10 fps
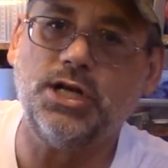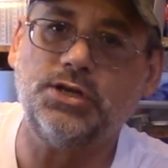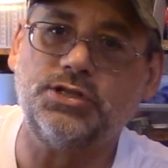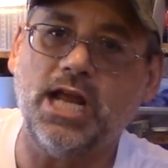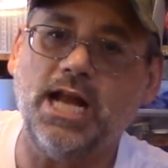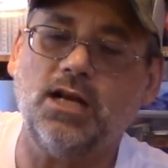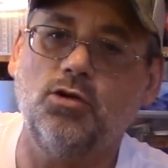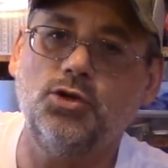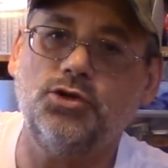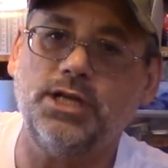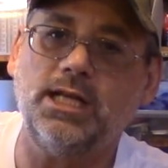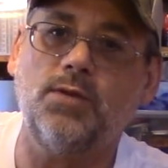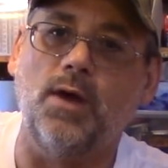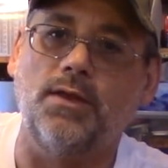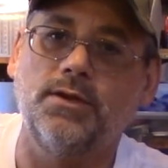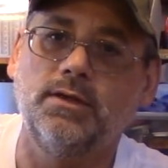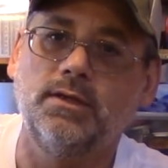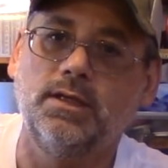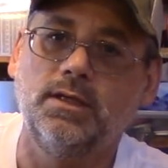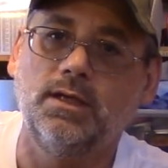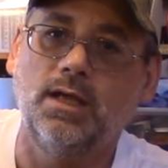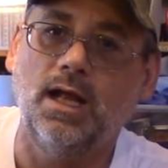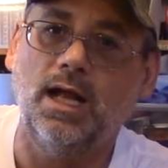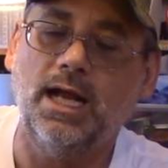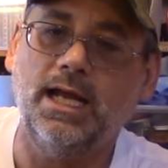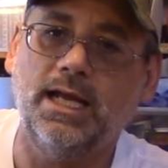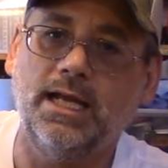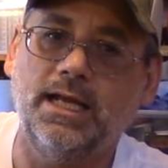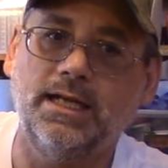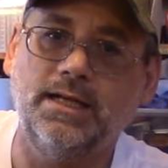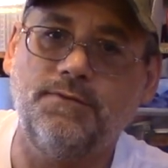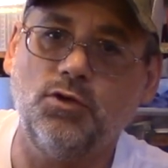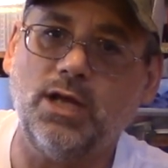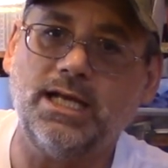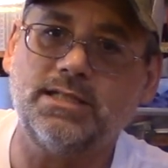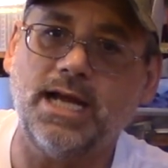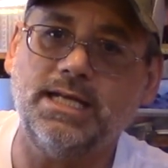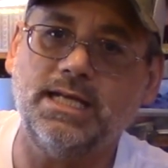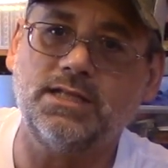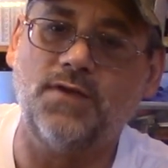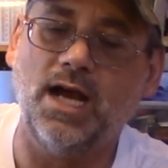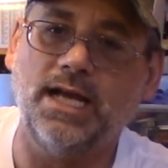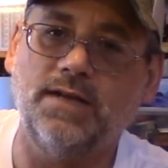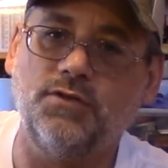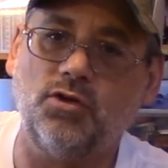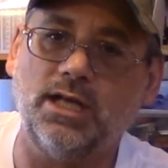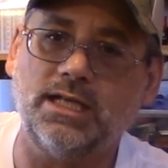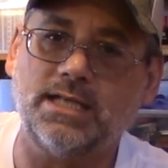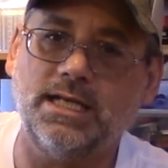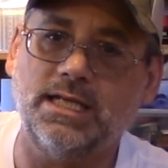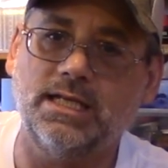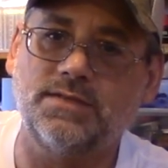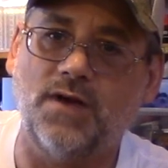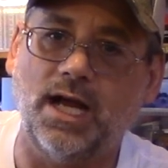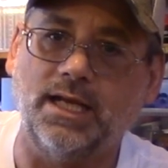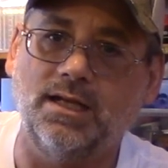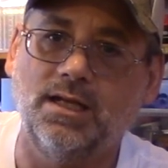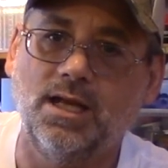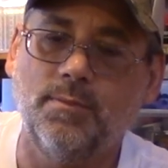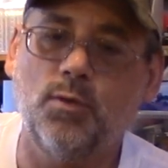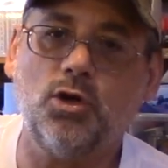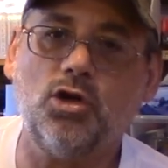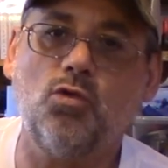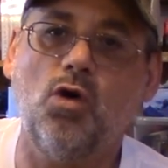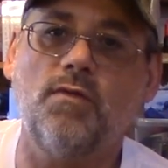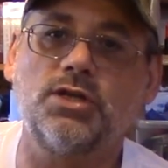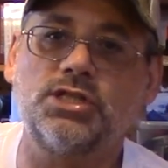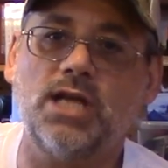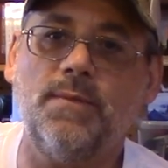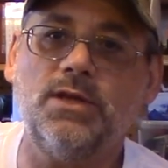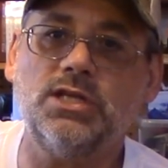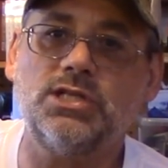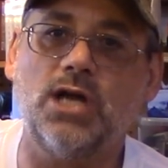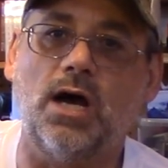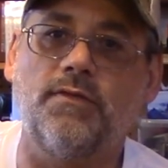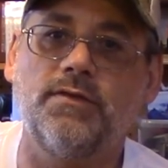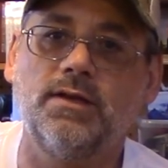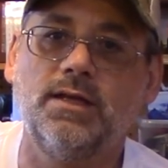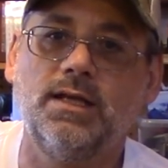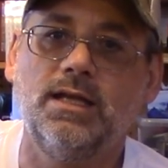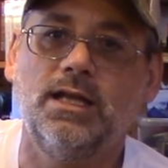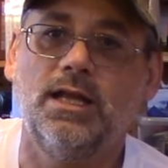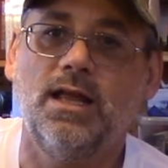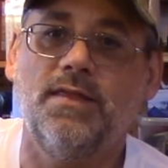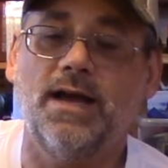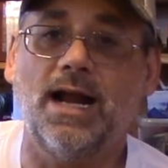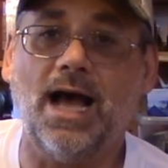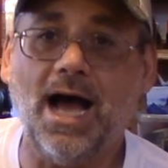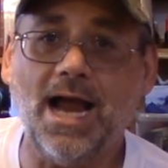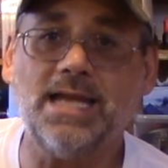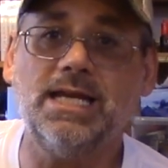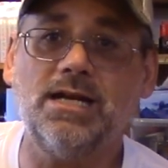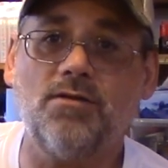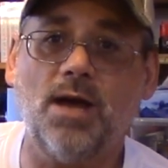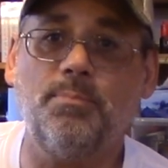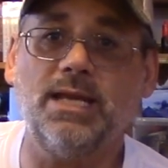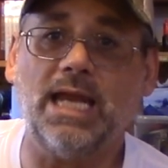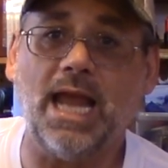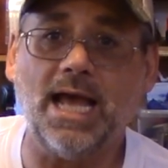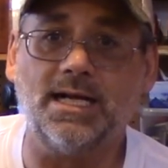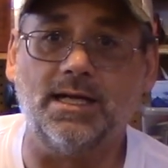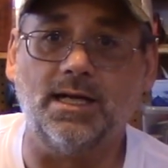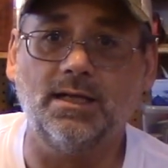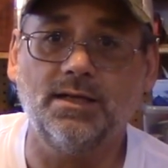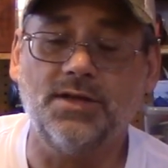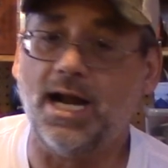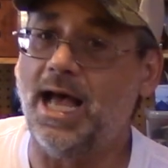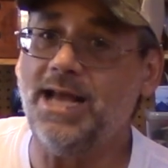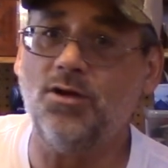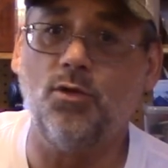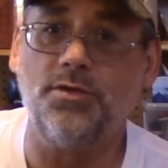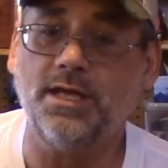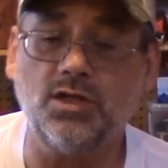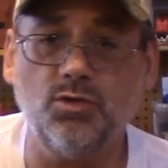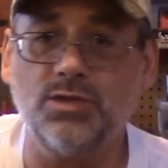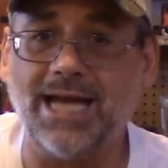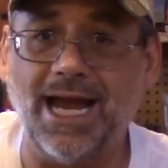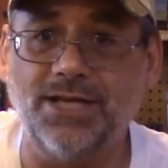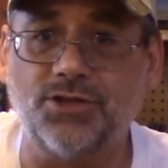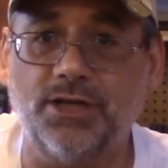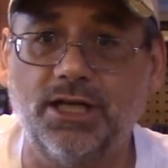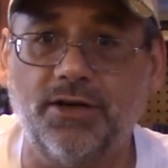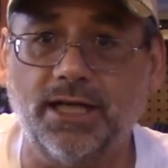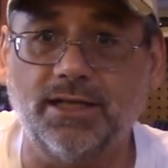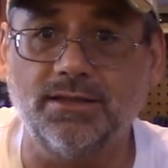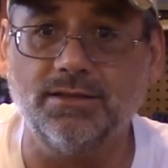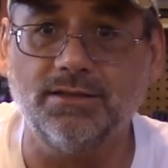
understanding of who you're dealing with. And if you like his ideas, fine. If you don't like his ideas, fine. But we're going to go over some of the stuff that I hear up in Canada that I don't think you guys are hearing